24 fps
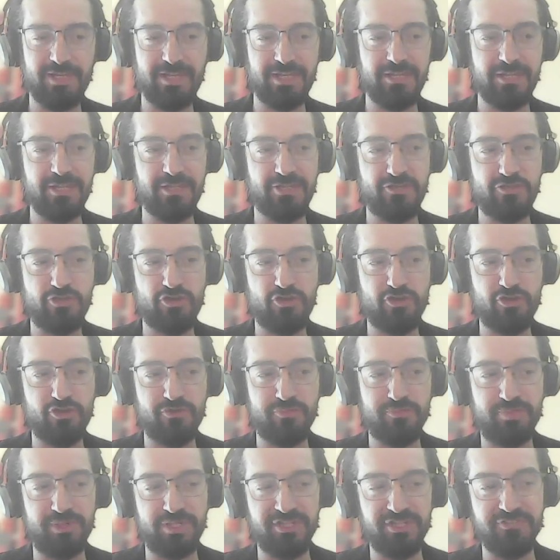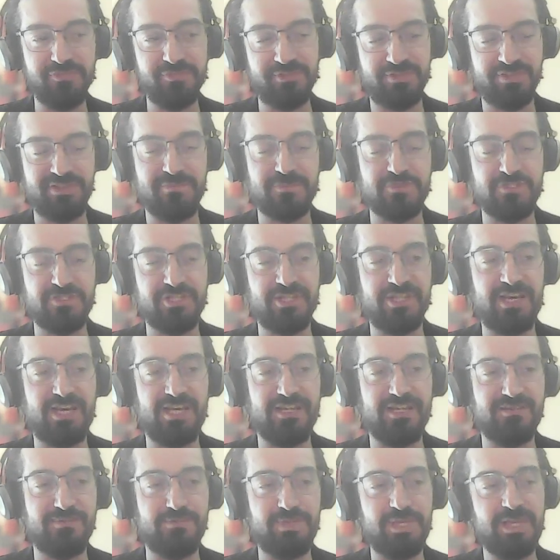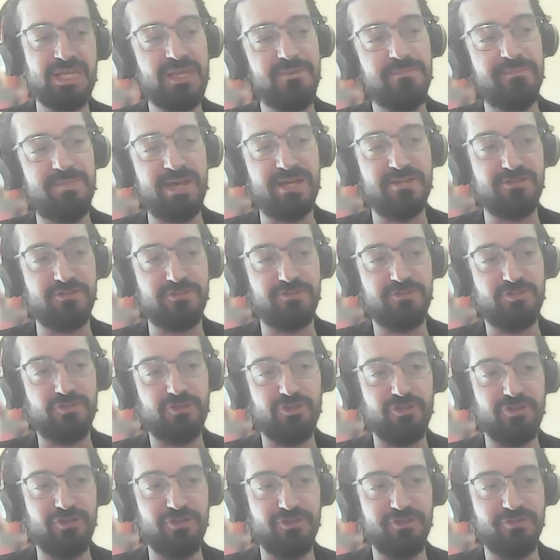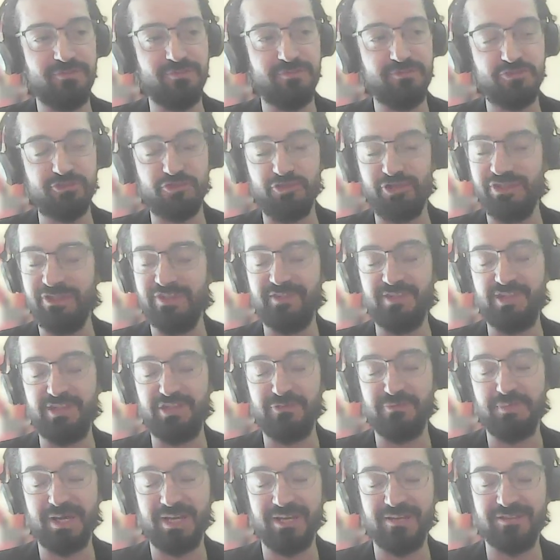like your parents' perception had a big impact on your choices that you